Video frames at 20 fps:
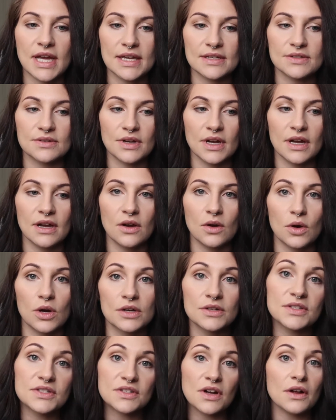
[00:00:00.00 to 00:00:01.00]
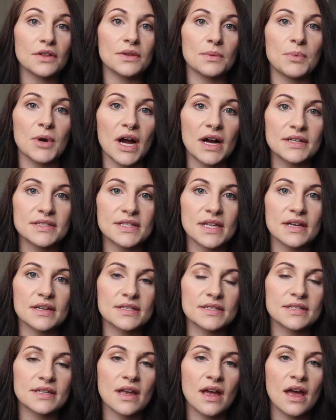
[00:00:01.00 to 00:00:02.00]
Ezra, or start the
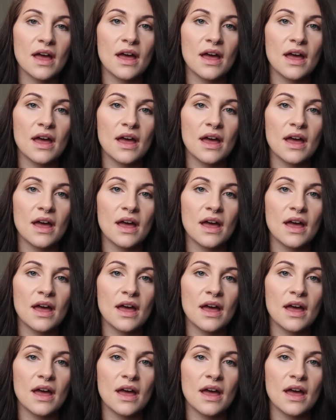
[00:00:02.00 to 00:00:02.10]
process,